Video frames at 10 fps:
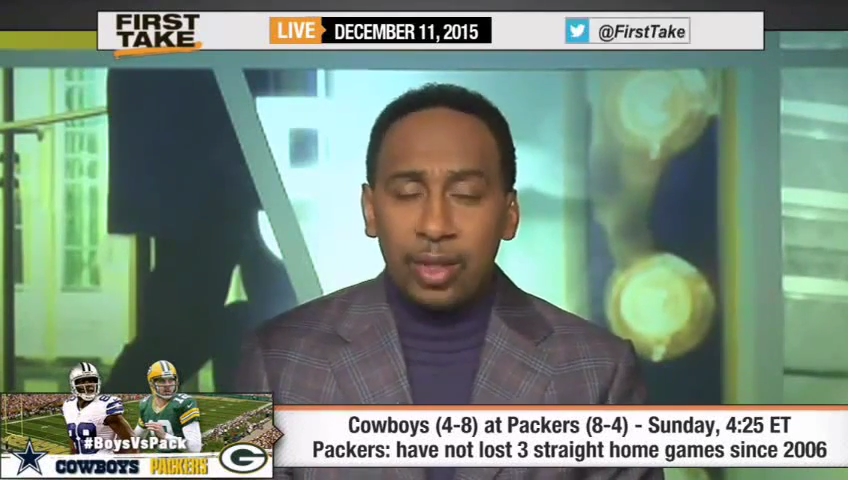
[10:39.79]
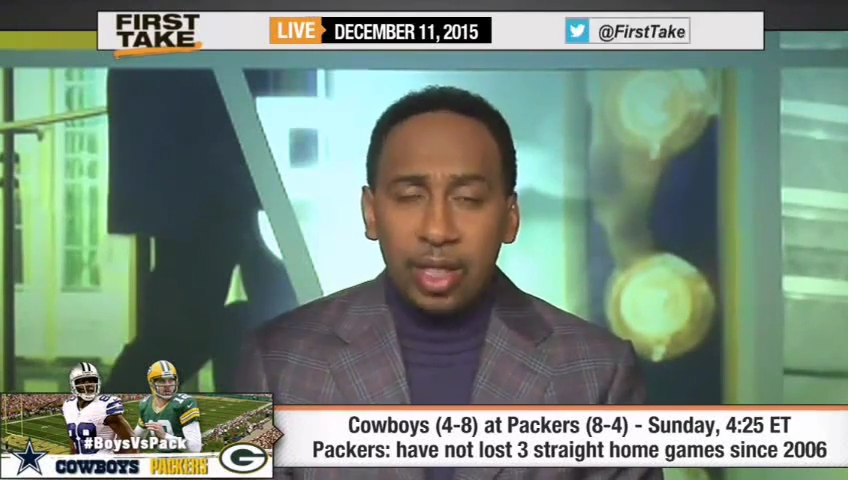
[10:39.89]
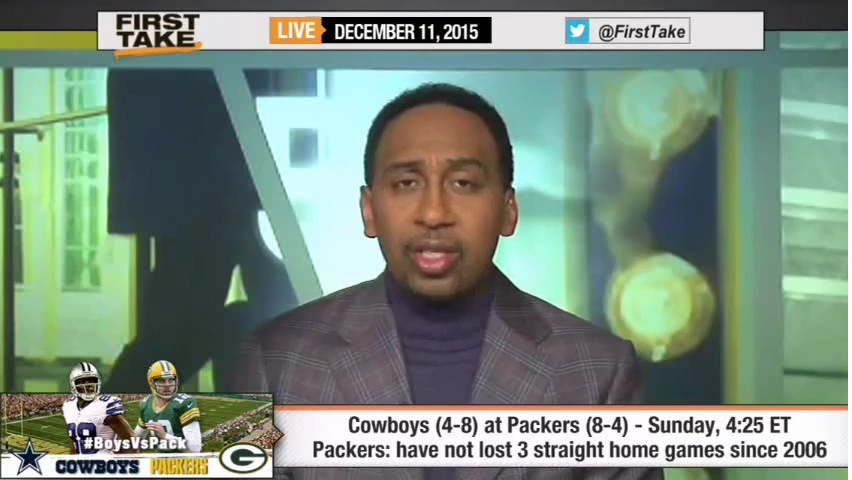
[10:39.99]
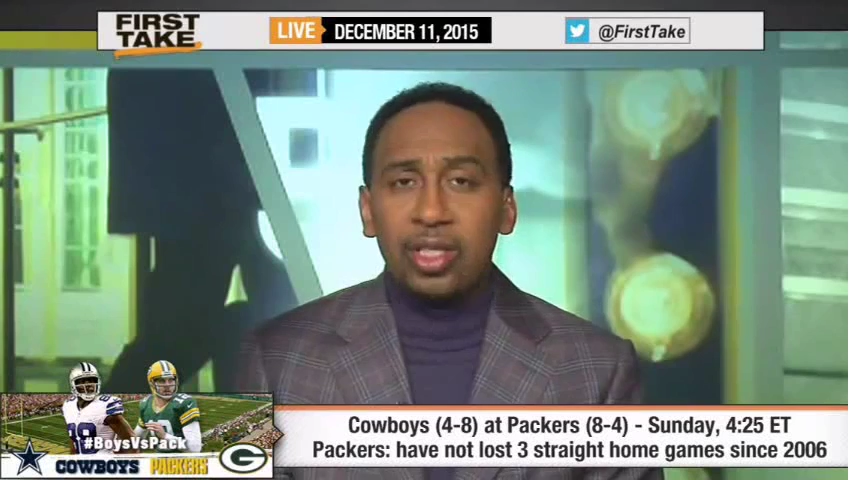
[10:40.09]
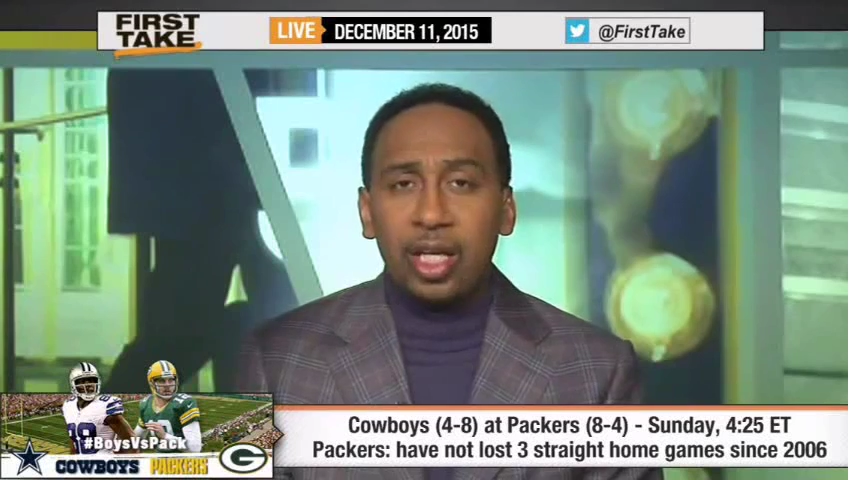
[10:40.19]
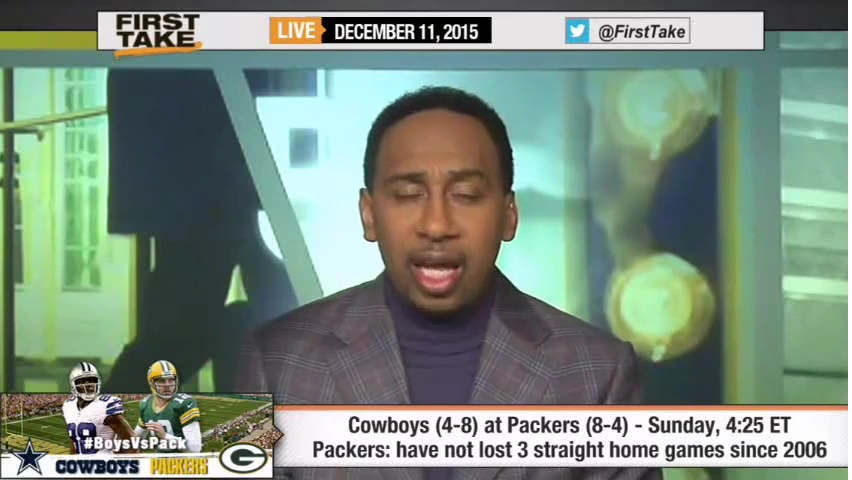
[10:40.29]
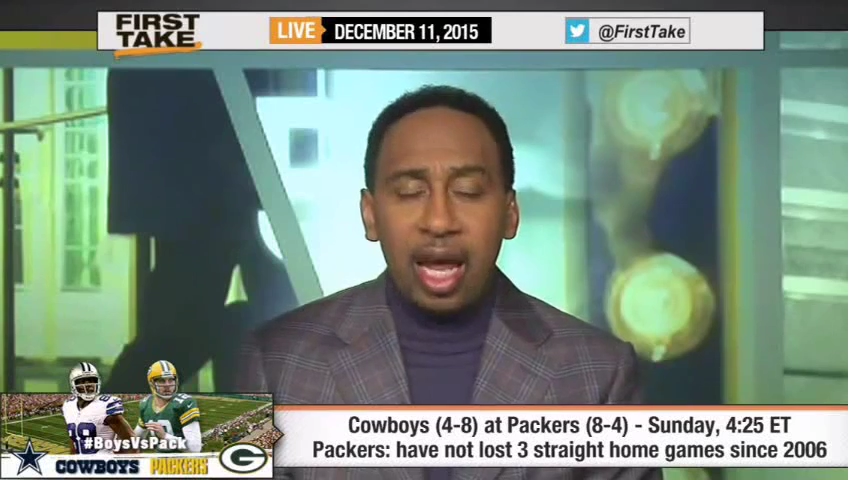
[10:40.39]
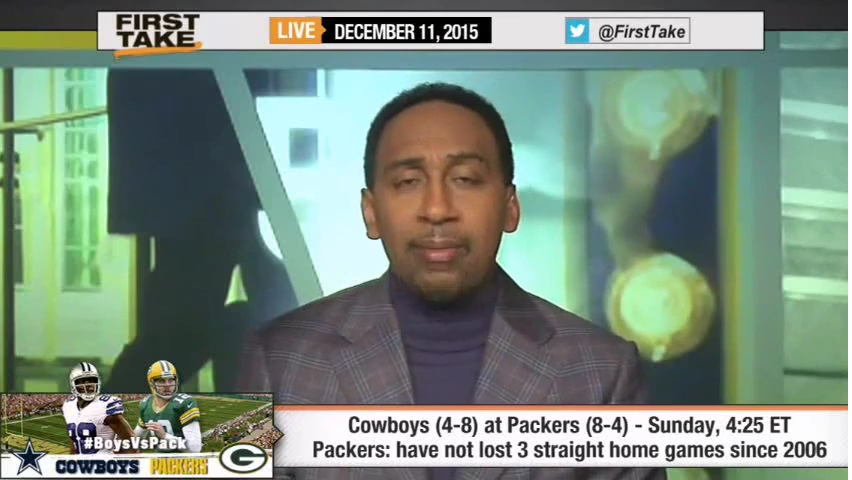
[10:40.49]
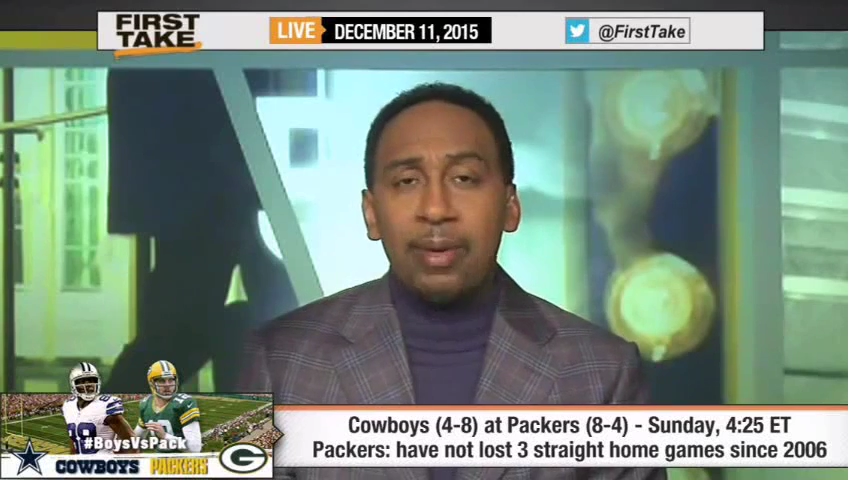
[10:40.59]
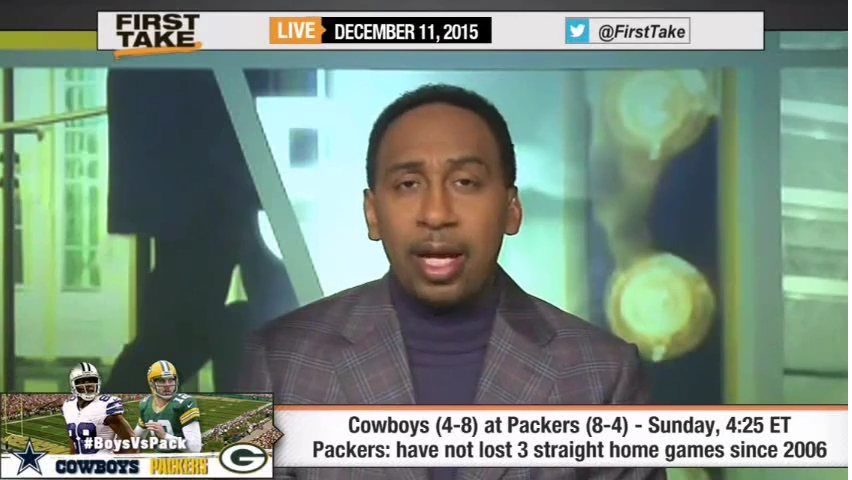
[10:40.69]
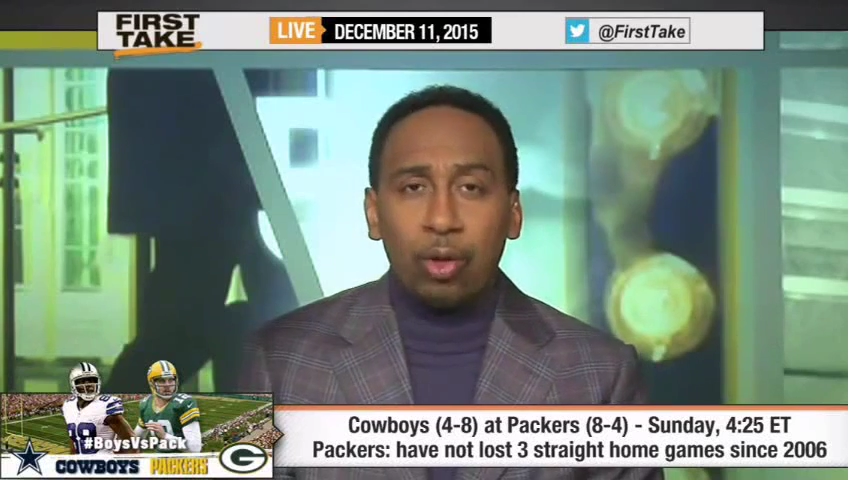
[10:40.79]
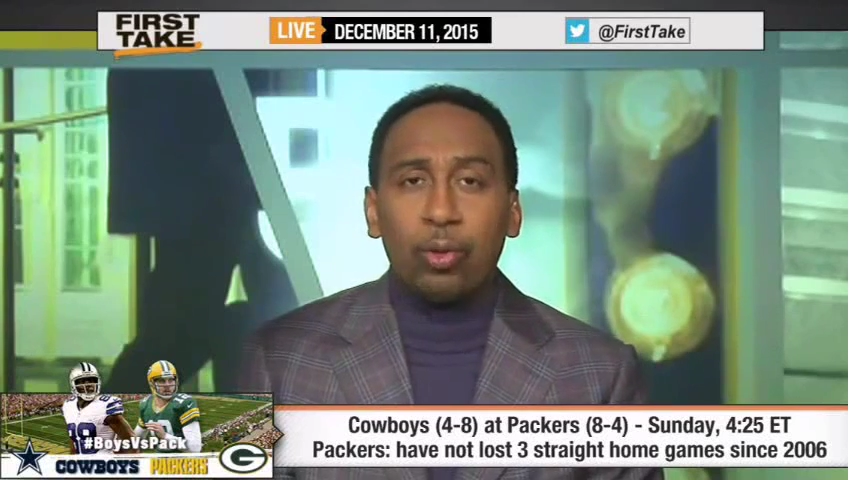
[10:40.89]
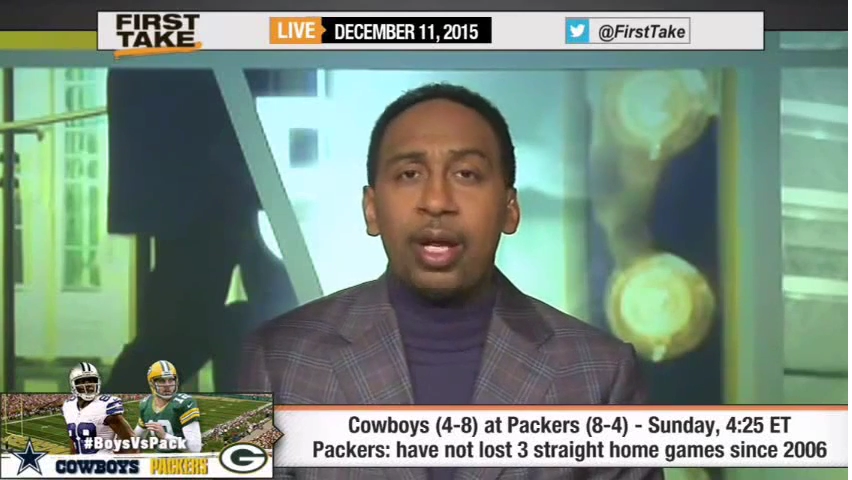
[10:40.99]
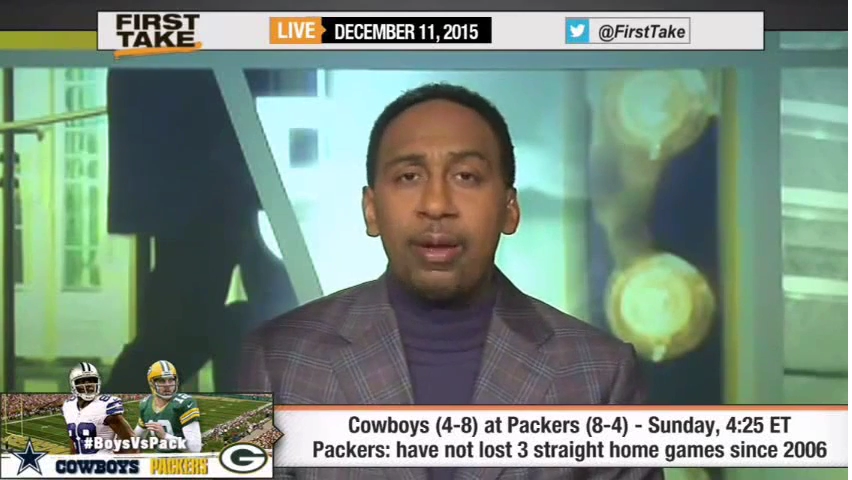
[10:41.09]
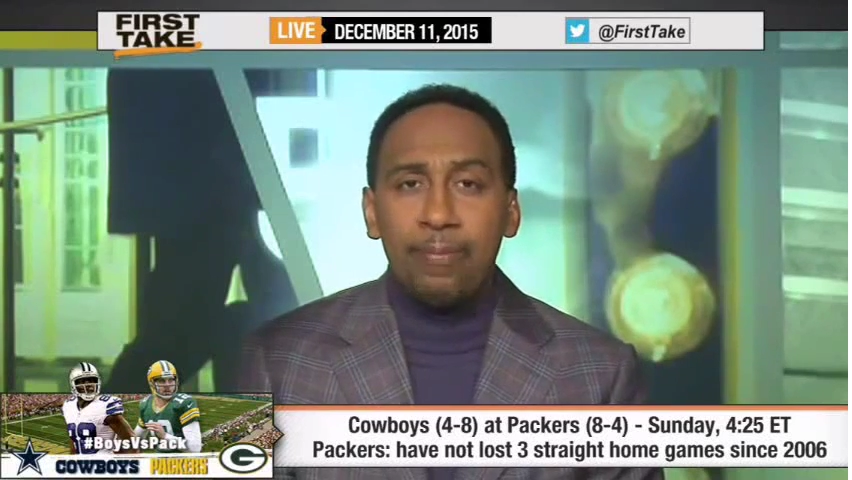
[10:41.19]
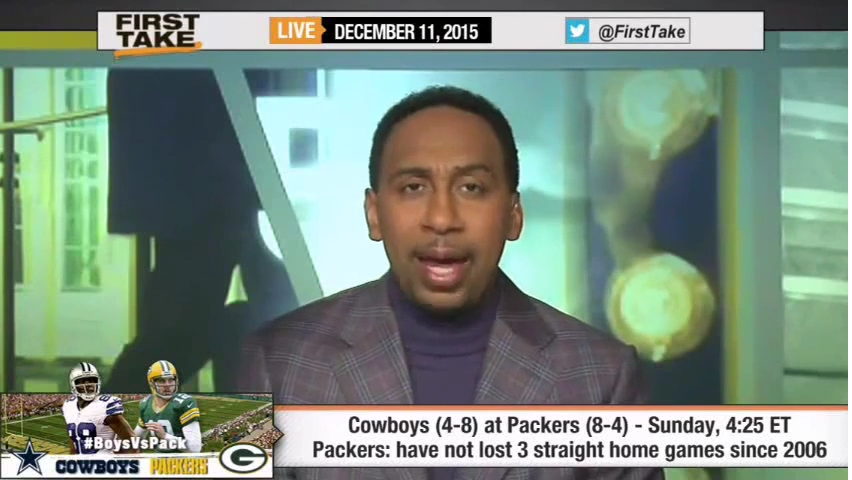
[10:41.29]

this is a game that Green